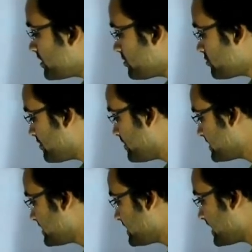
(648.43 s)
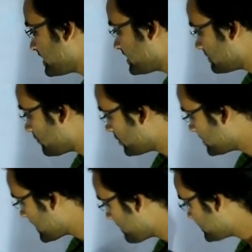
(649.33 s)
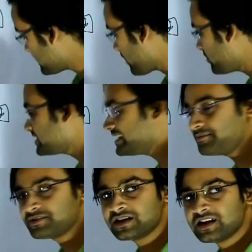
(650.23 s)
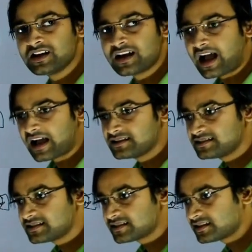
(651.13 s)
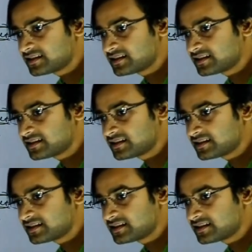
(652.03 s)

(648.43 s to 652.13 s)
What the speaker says: here to represent that it is a multidimensional concept, and